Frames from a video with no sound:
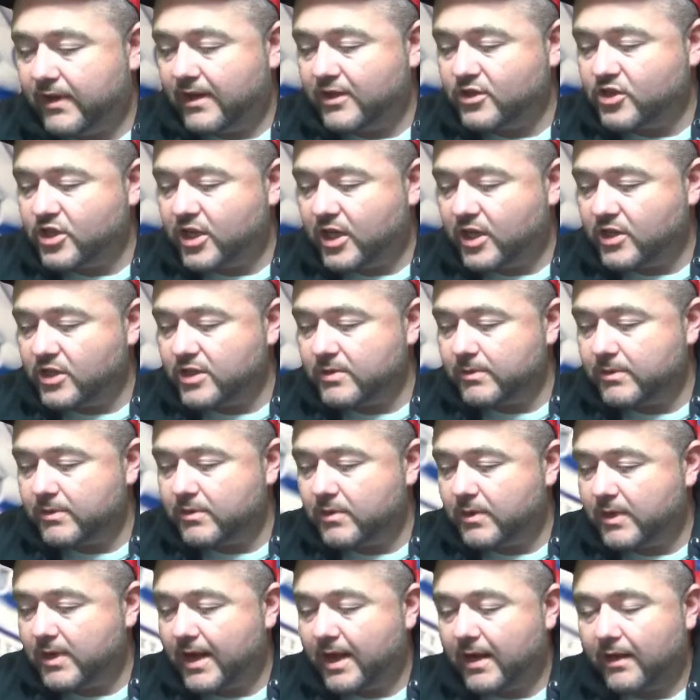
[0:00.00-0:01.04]
changes
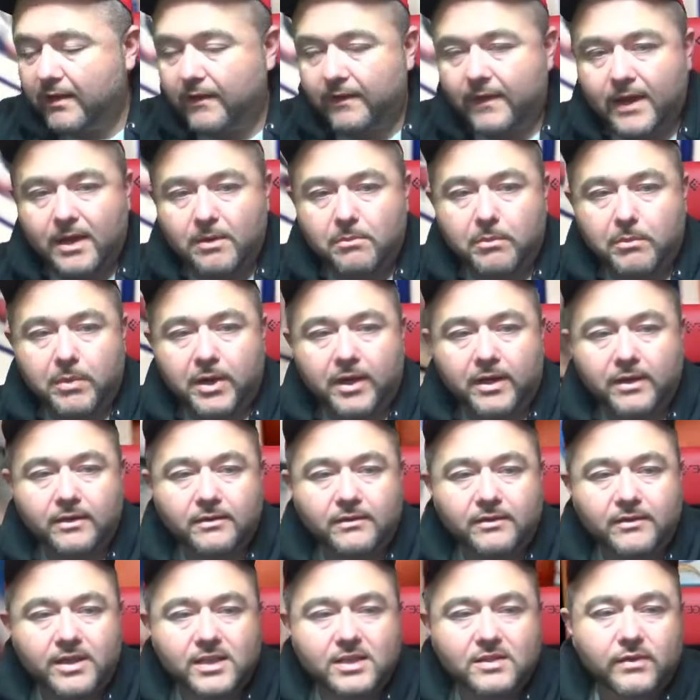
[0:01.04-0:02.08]
between now and then, but it
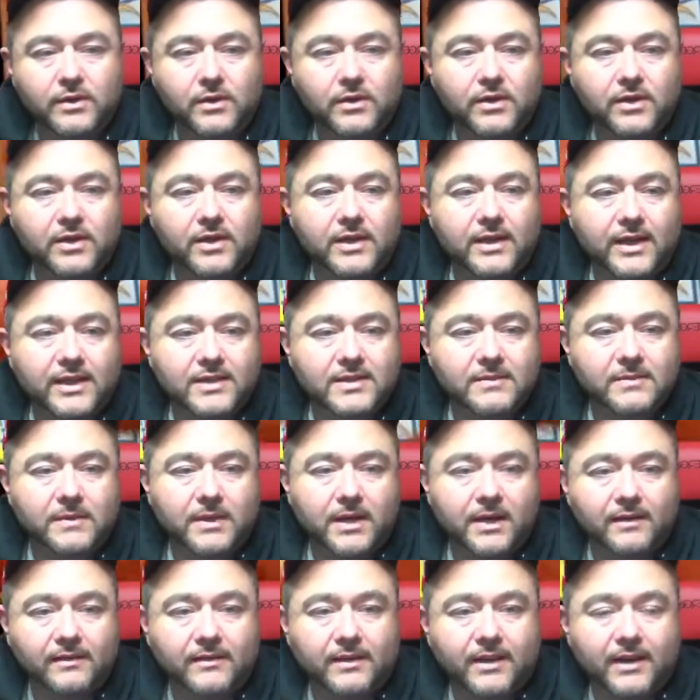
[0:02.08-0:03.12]
does feel good to get some
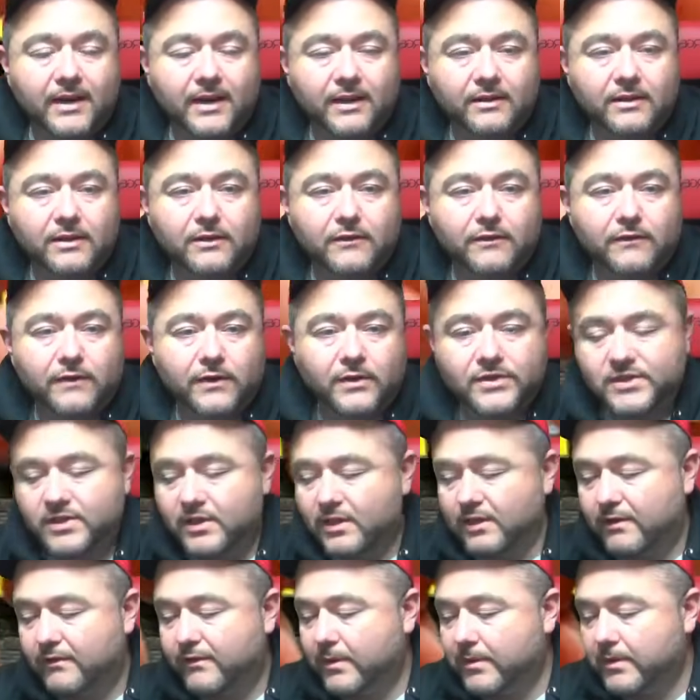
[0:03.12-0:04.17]
content out there first to the
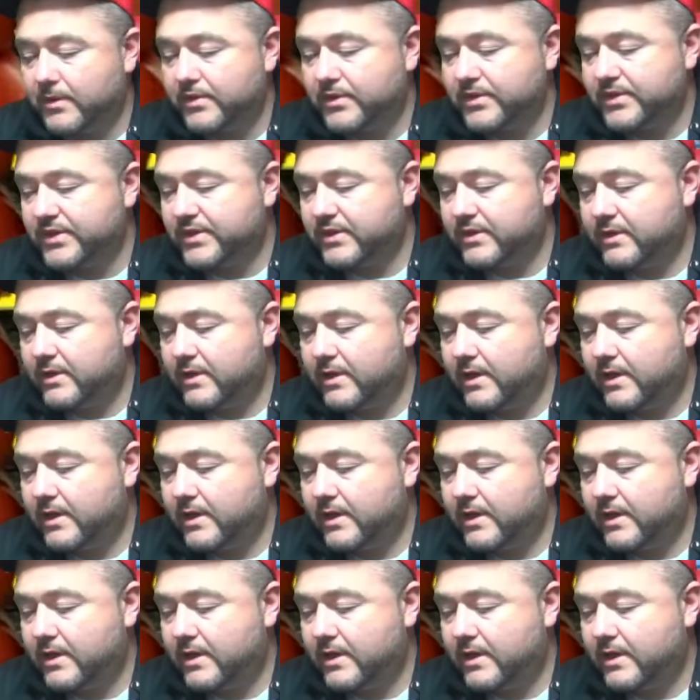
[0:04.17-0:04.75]
viewers.